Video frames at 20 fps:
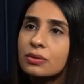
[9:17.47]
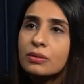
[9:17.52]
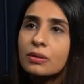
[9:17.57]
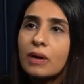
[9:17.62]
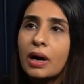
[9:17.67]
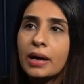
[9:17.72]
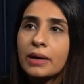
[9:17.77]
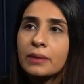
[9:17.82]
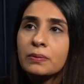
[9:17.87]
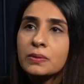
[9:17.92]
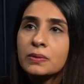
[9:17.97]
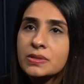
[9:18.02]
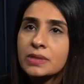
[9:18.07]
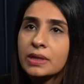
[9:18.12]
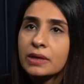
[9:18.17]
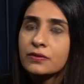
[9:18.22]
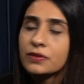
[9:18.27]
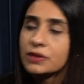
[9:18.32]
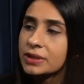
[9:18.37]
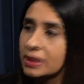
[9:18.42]
I was
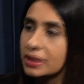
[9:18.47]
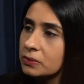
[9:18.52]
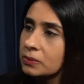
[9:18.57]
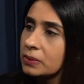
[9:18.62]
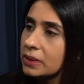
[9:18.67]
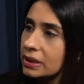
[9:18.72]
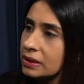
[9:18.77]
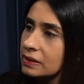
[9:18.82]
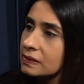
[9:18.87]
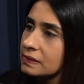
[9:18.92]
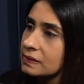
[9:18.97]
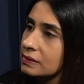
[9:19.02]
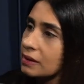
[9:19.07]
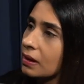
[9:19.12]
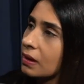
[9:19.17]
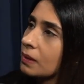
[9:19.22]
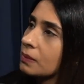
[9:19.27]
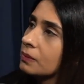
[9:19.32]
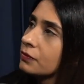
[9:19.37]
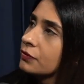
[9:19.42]
there for 10 weeks,
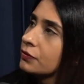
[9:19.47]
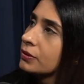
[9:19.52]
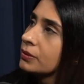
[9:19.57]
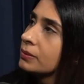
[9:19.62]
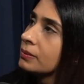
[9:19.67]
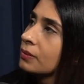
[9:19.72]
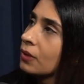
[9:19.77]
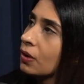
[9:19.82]
from